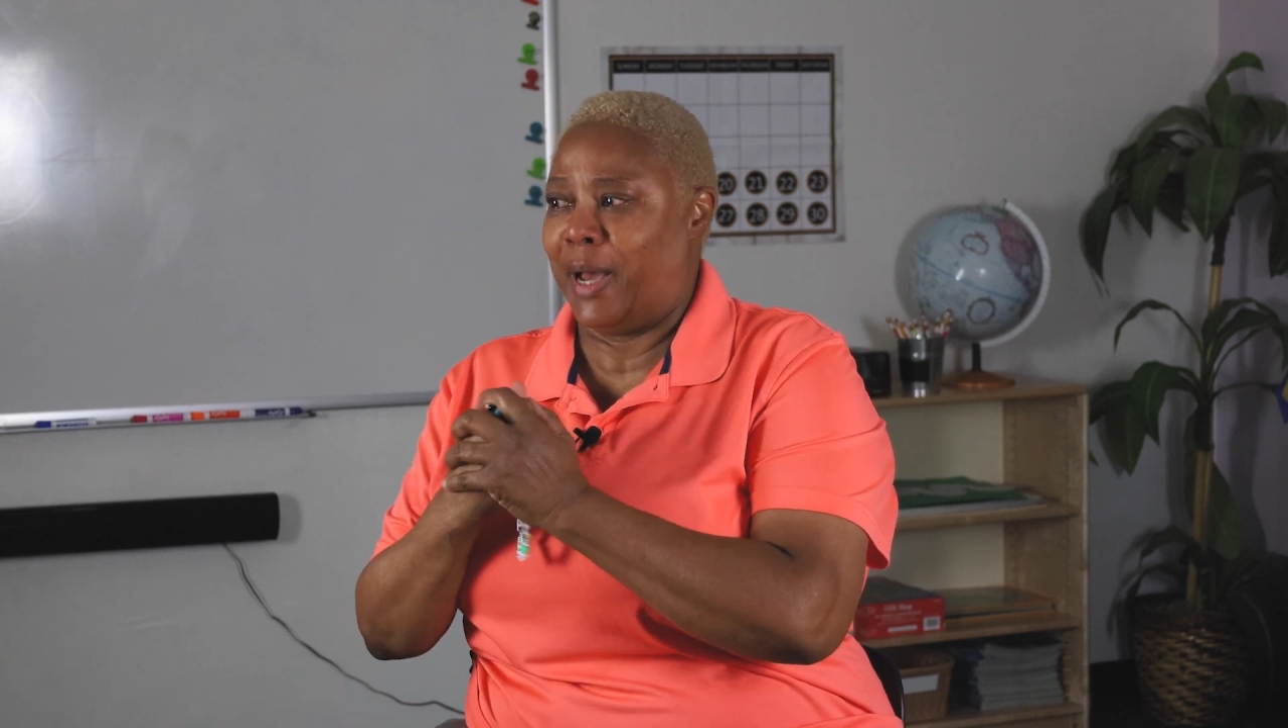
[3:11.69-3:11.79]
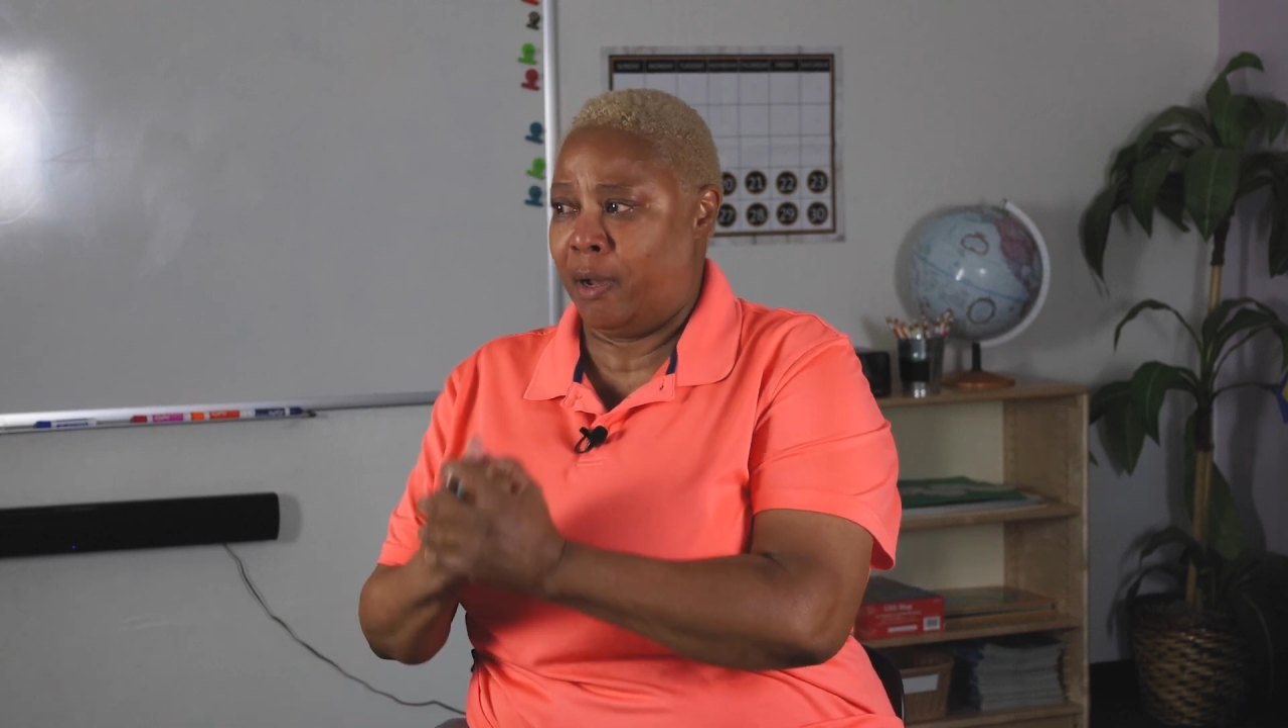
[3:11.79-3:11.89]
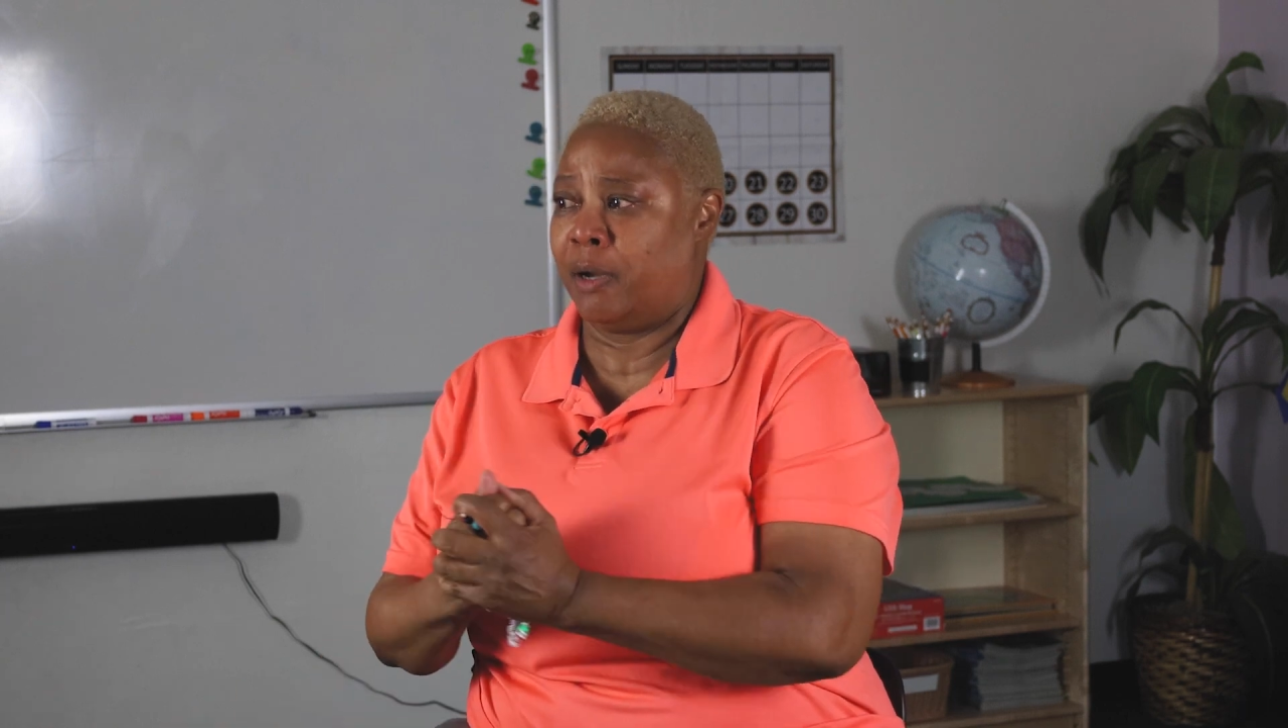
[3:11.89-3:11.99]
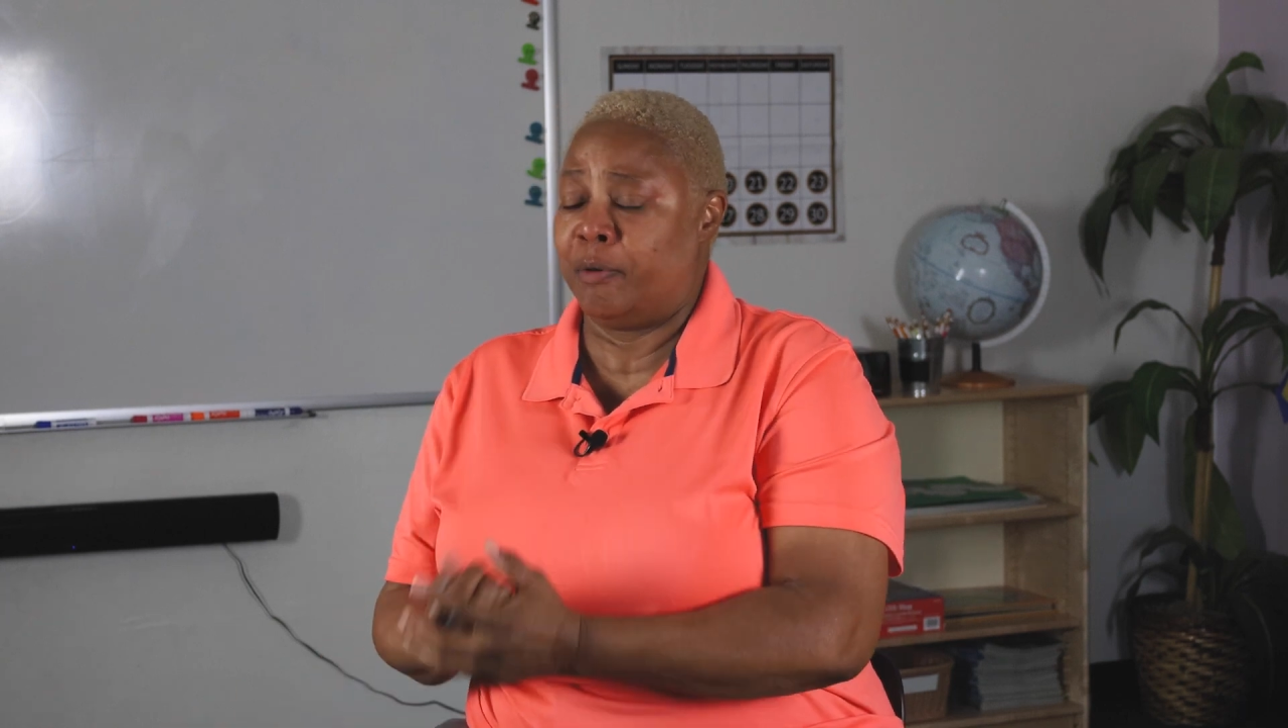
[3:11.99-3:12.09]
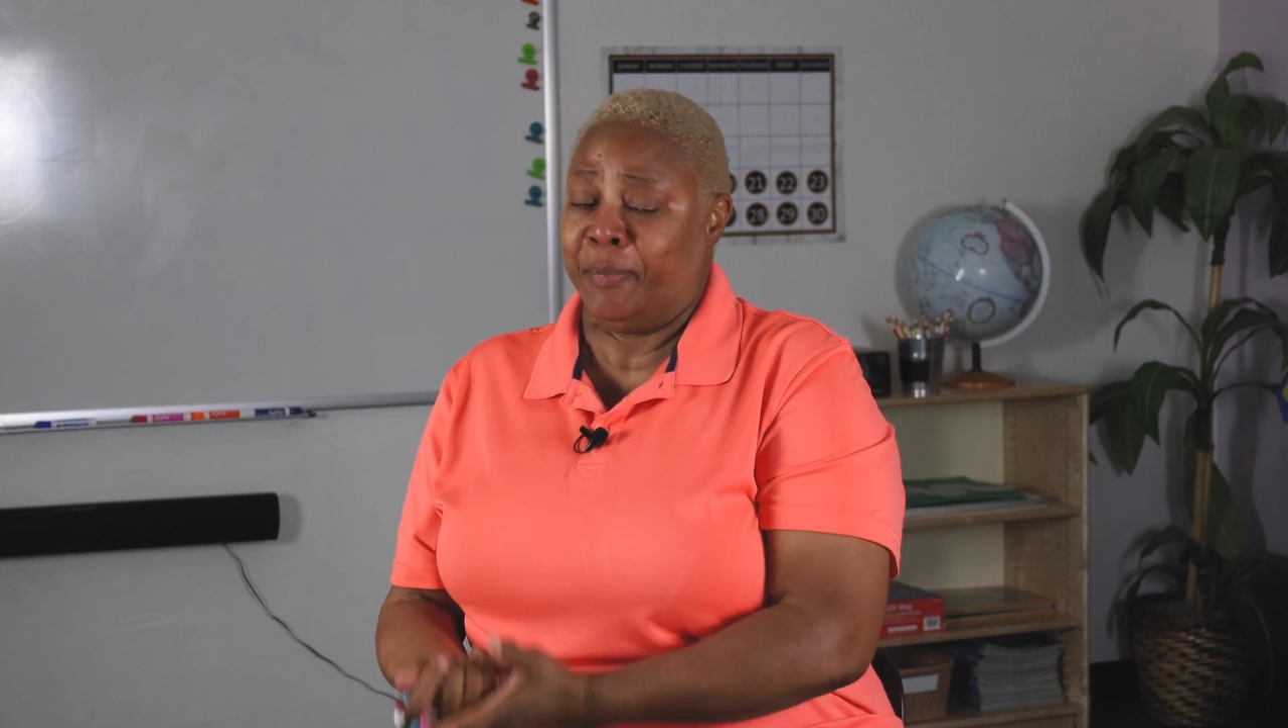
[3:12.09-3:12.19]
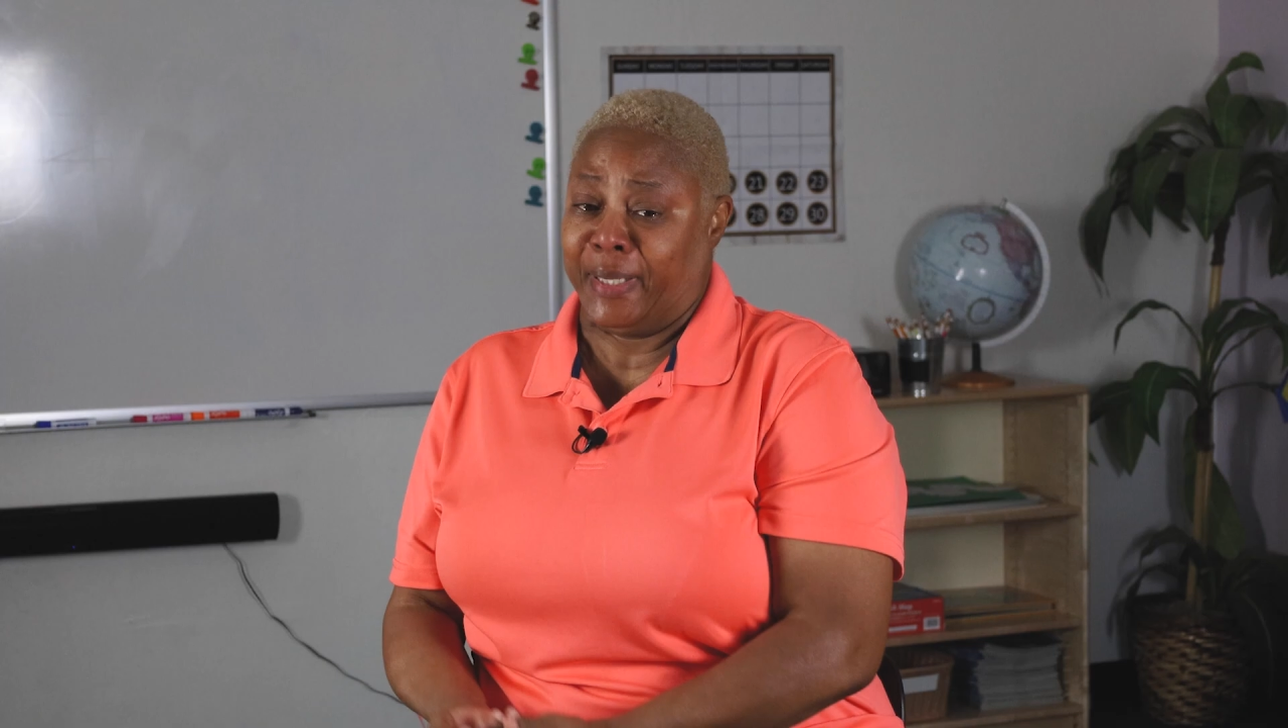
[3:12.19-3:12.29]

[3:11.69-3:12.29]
I hug them